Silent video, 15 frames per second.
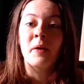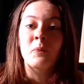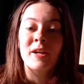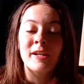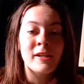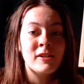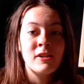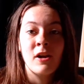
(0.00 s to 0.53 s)
we
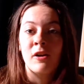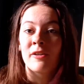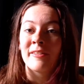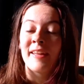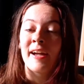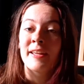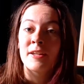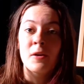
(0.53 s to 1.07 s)
can know
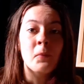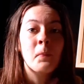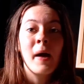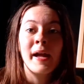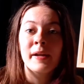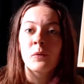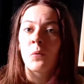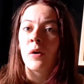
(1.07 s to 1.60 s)
that you
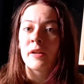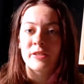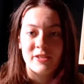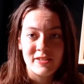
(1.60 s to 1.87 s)
might want